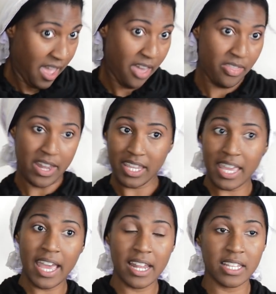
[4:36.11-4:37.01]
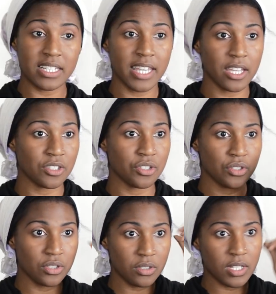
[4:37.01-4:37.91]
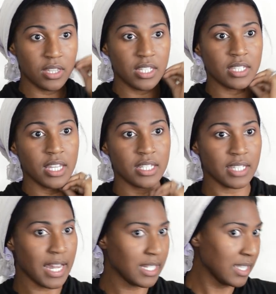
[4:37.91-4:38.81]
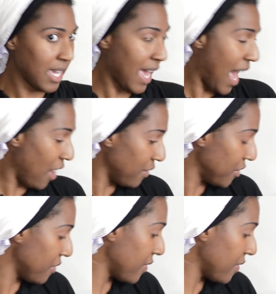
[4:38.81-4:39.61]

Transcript: And then again, it's like a snood in the sense that it's like out of your